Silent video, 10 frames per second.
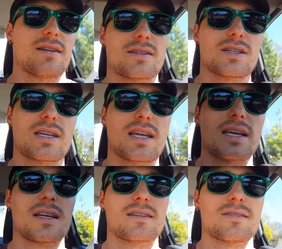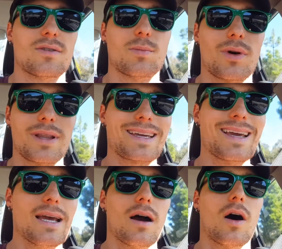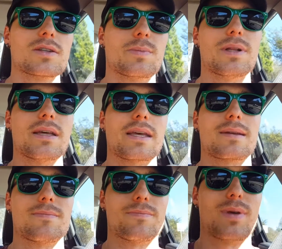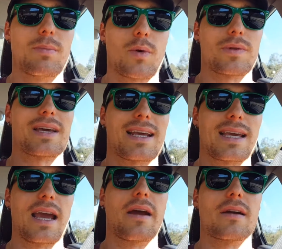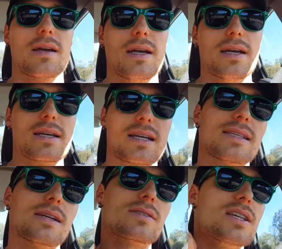It's just getting it to a point, like, ultimately, like, people aren't really gonna care, because there's